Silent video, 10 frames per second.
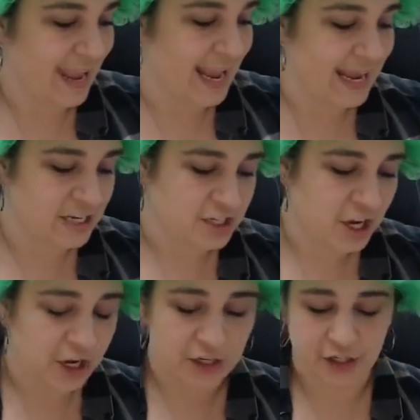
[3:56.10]
and
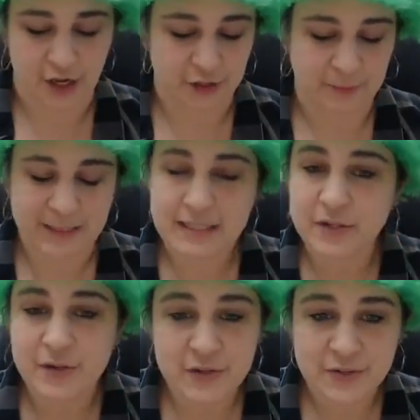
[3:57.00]
your colored
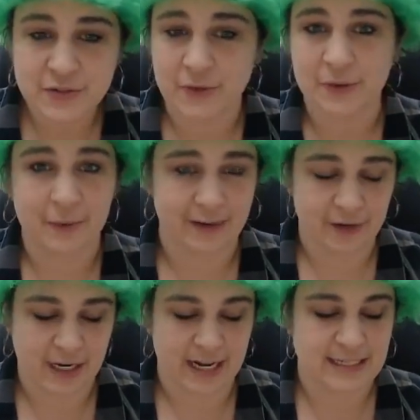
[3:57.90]
pencils or whatever
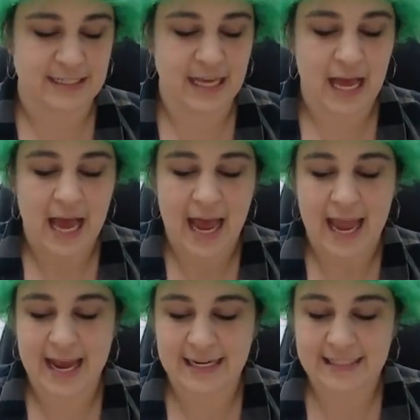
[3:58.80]
it is.
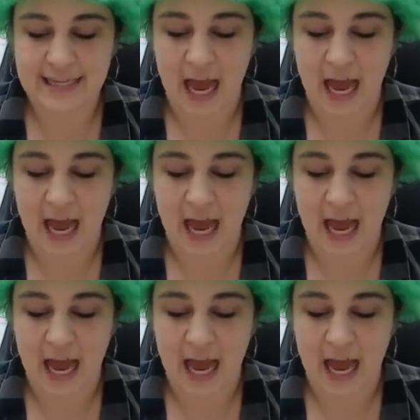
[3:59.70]
And